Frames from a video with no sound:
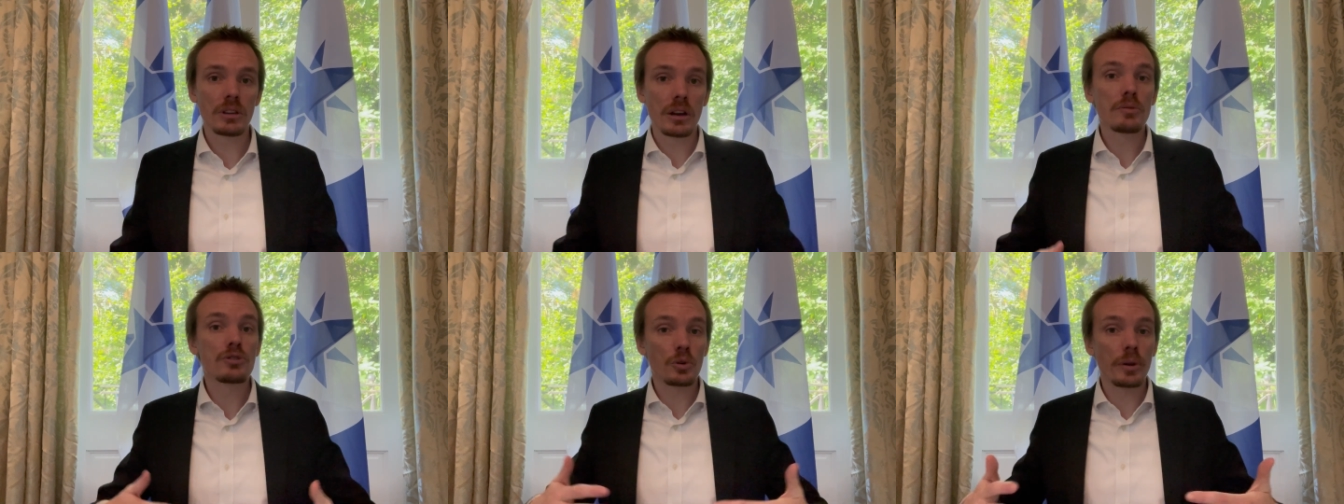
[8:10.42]

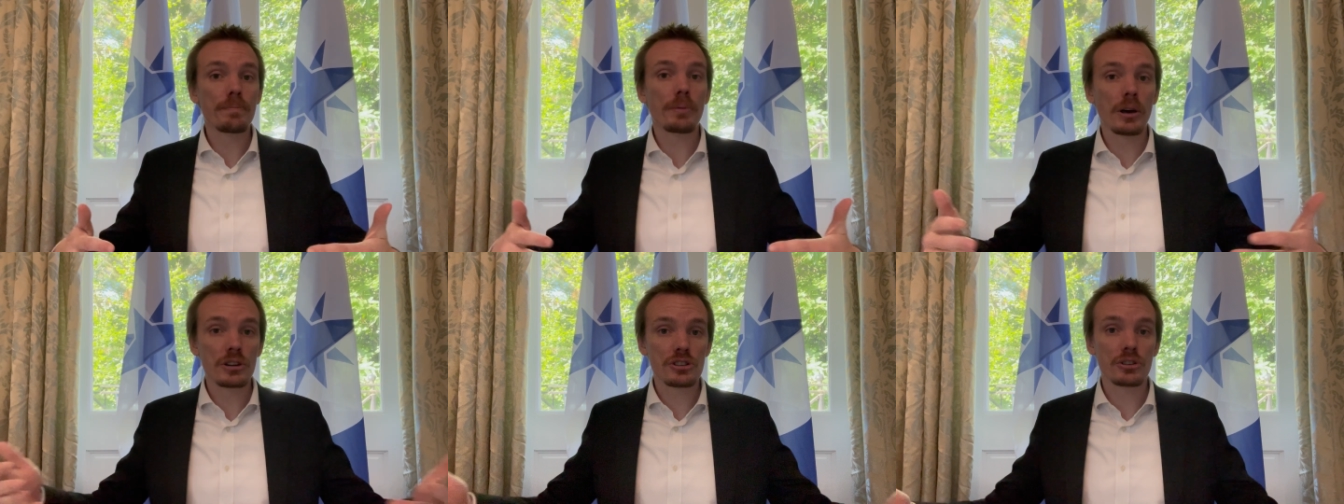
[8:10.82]
joint
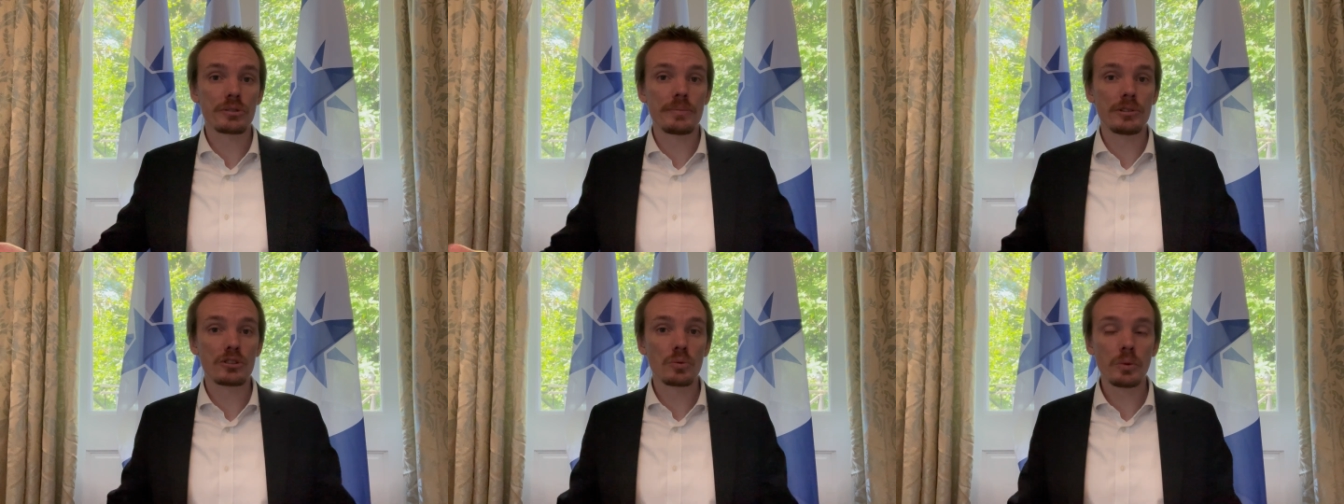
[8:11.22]
purchase
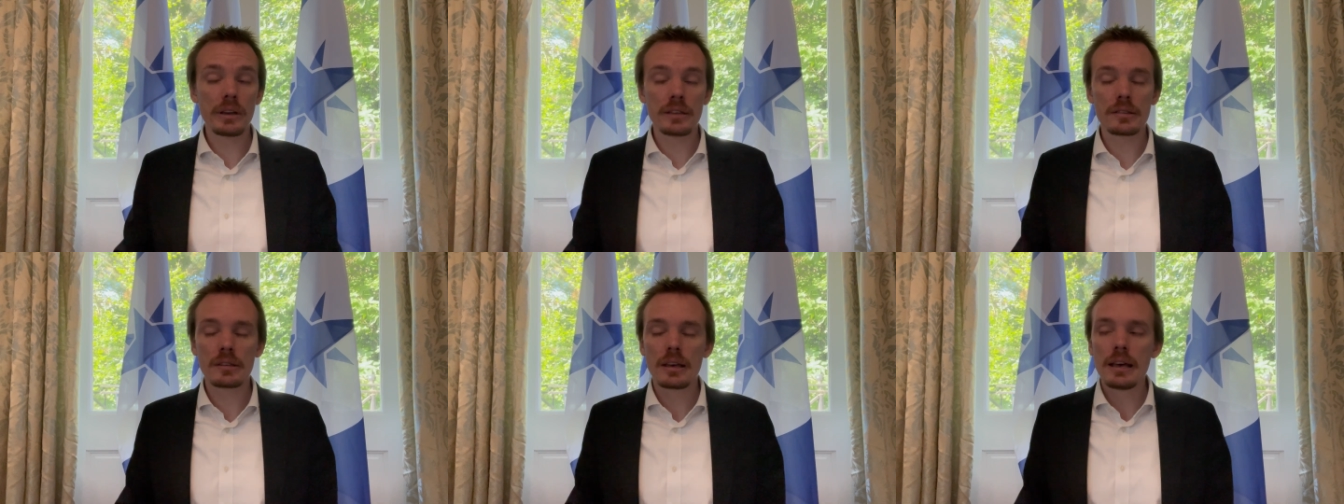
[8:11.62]
agreements with,
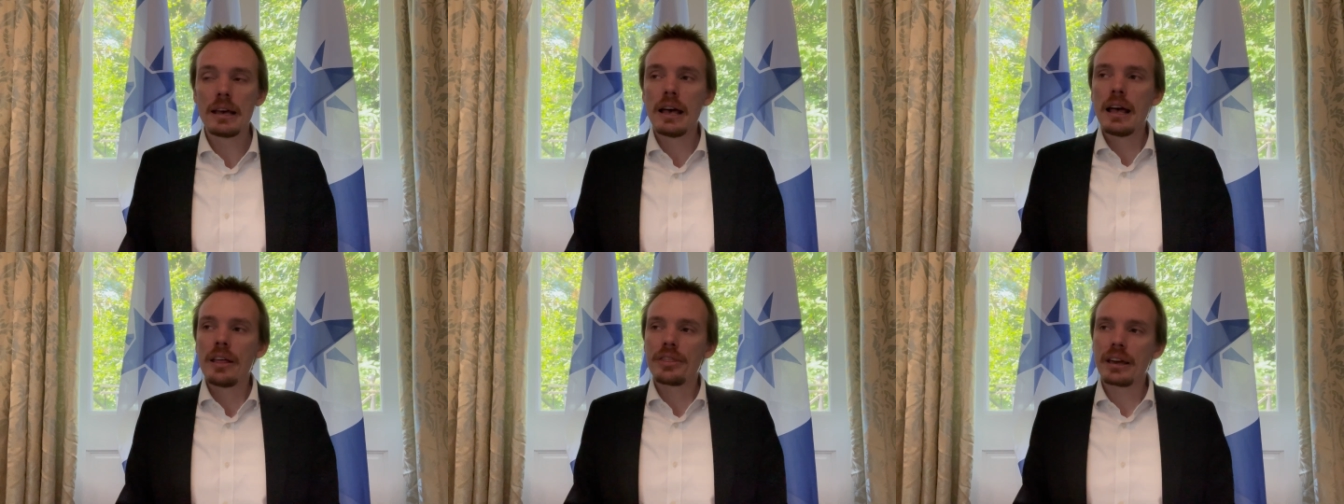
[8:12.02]

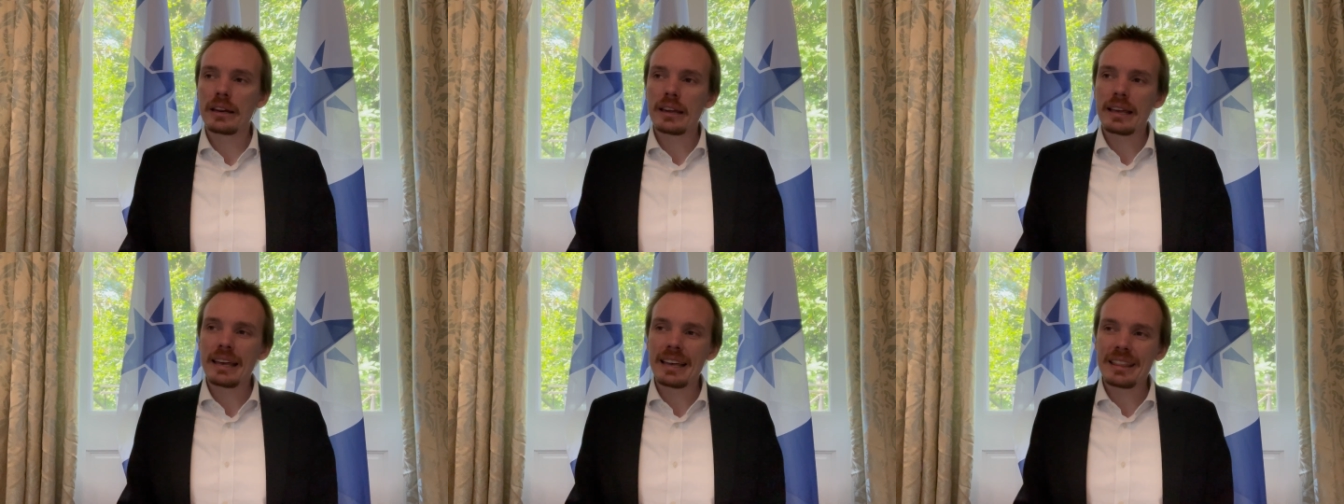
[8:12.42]
then
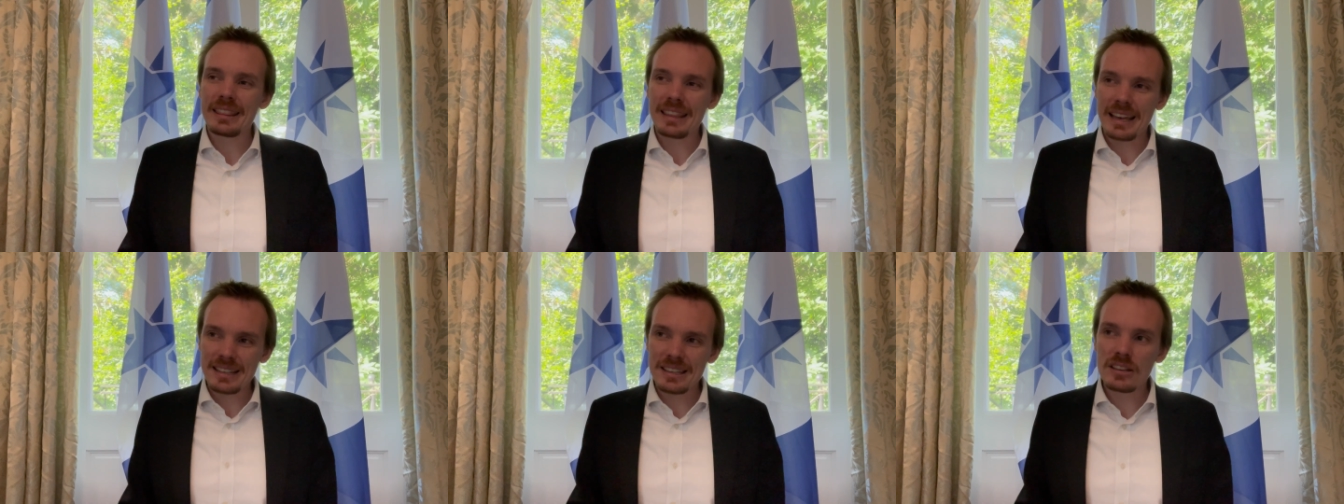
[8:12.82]

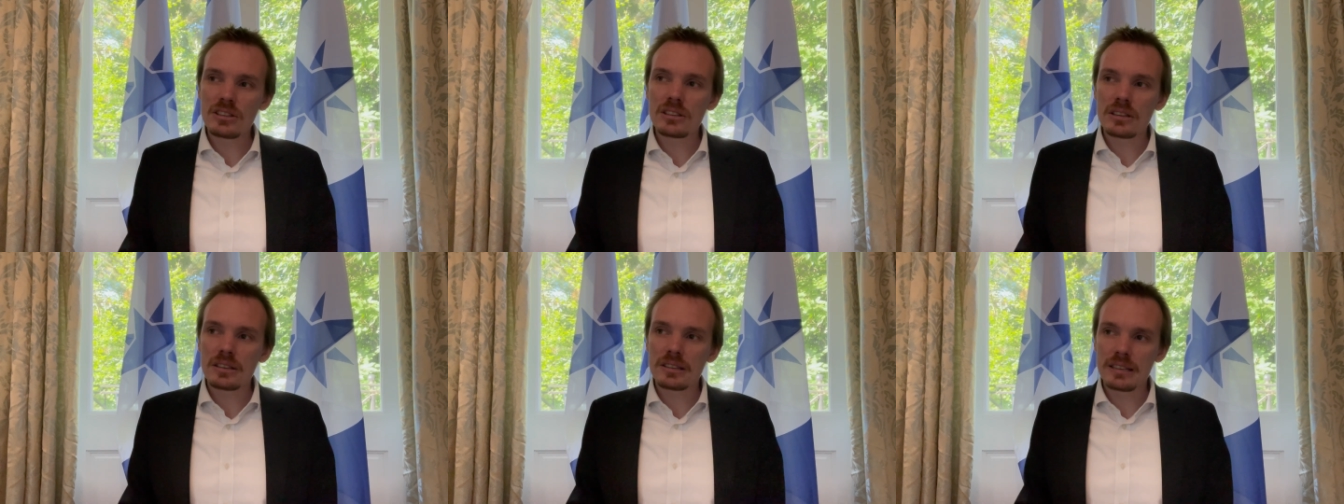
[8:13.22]
there does
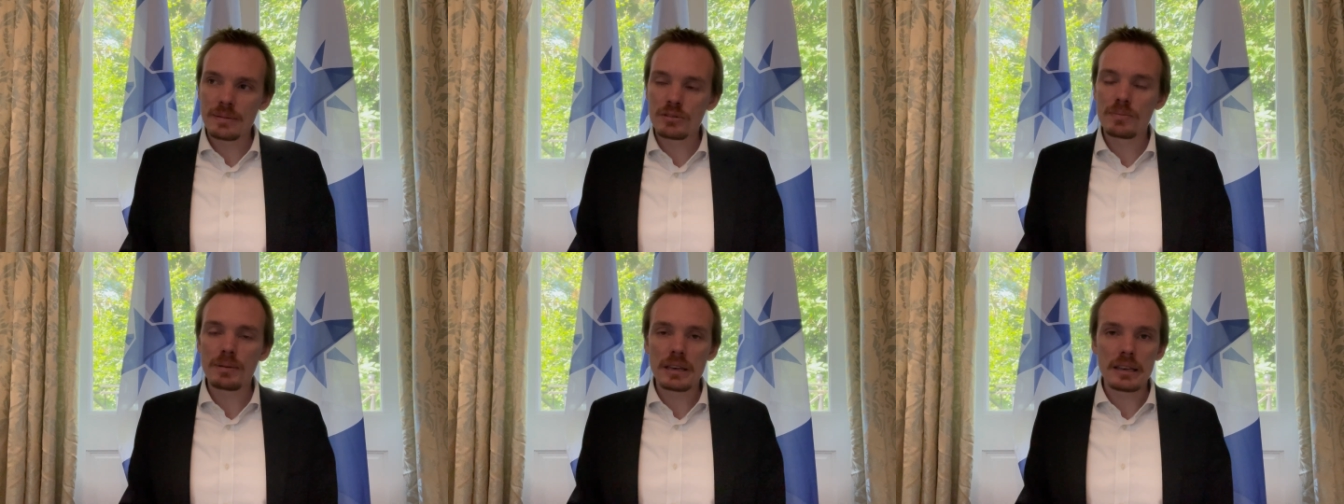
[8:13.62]
seem to
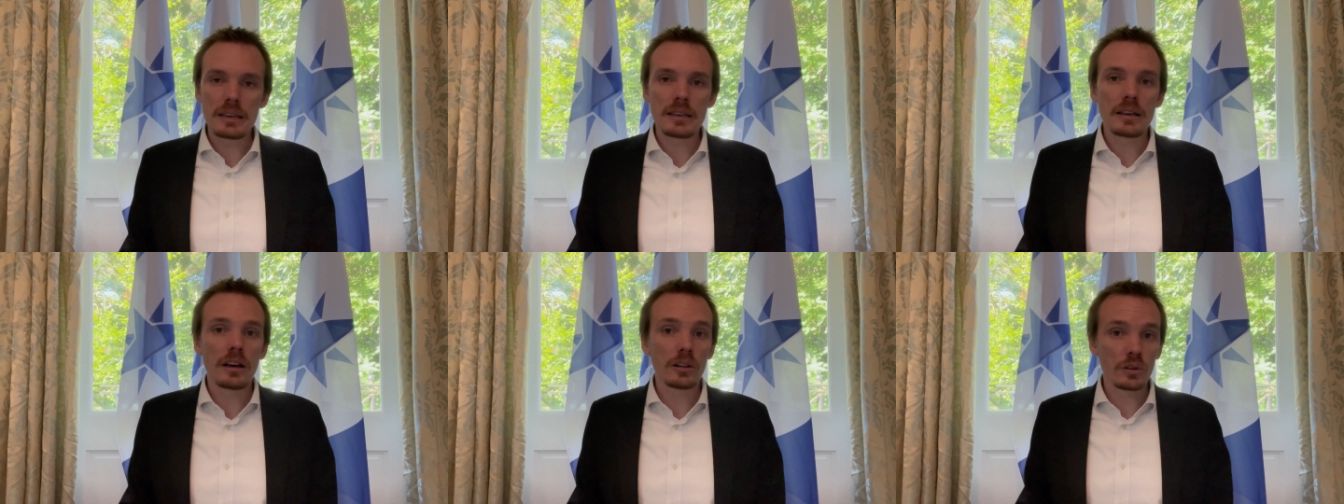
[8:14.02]
be
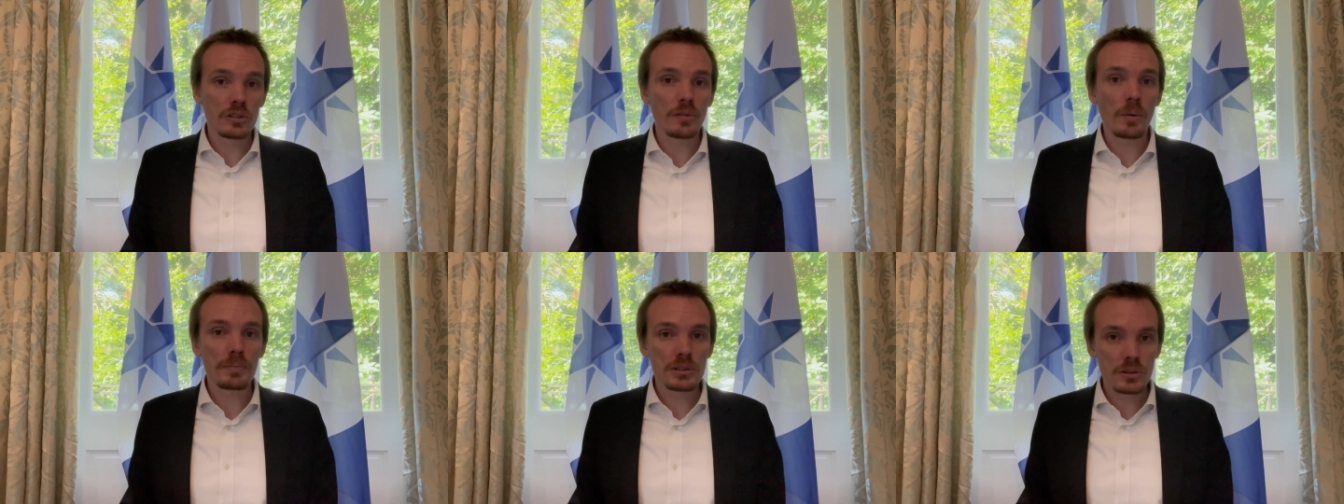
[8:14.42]
a lot of
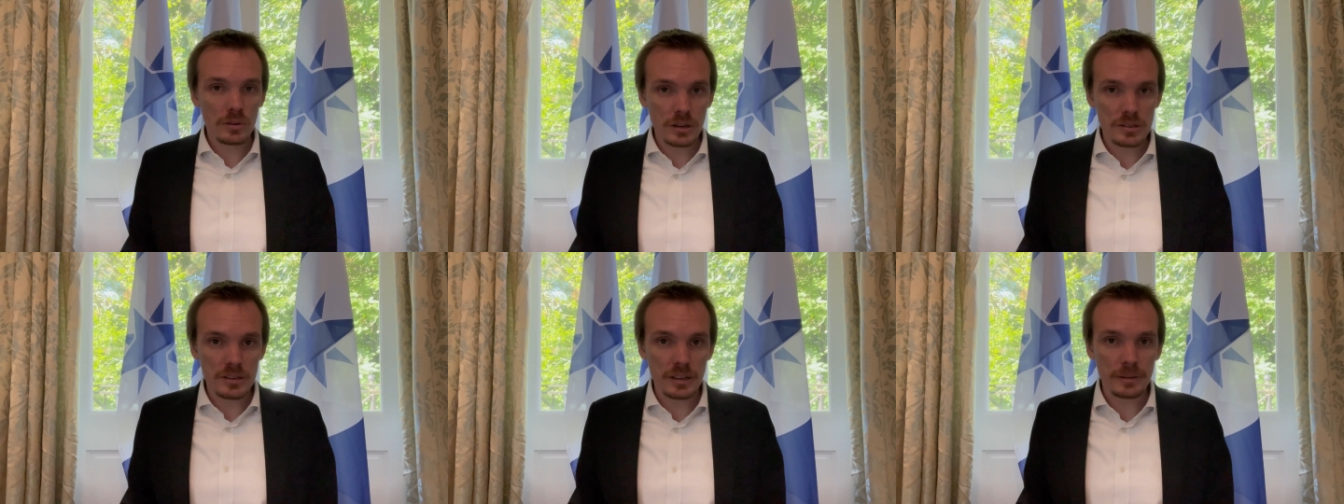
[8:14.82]

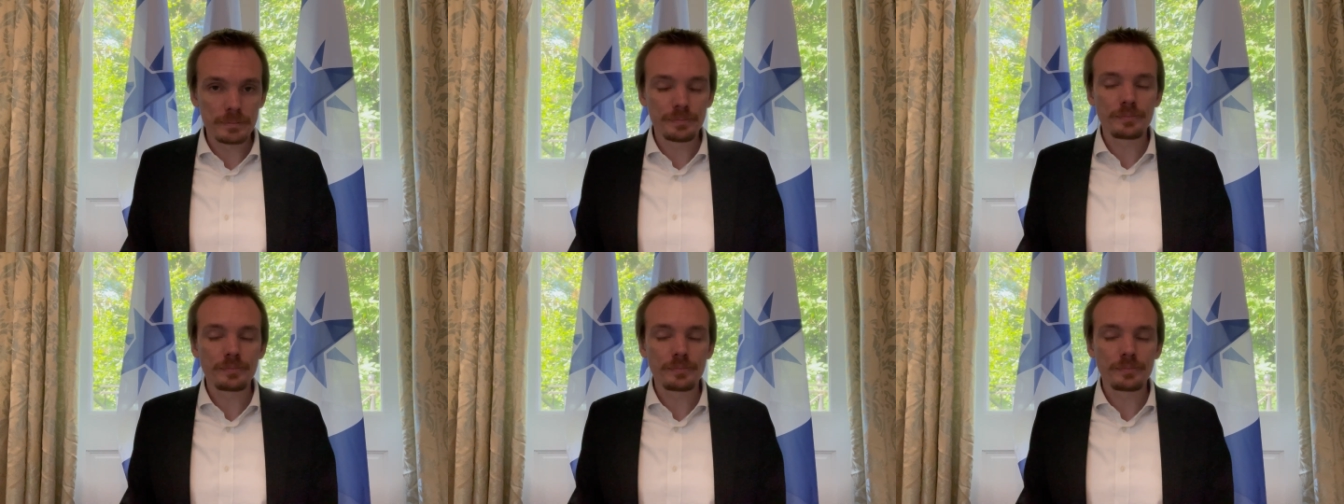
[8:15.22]
opportunity